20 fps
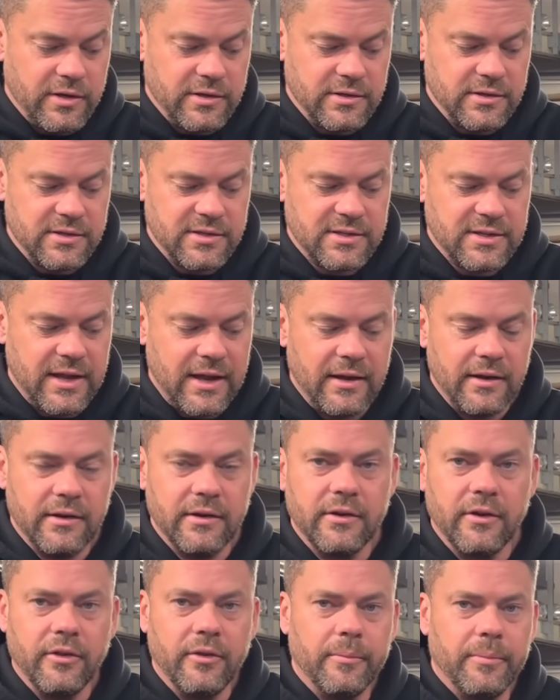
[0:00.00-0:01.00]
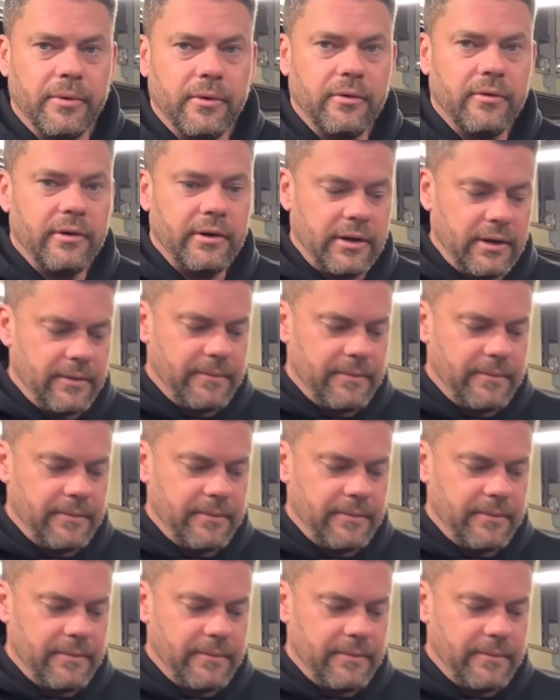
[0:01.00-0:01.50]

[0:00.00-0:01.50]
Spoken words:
is at standard on the bore, isn't it?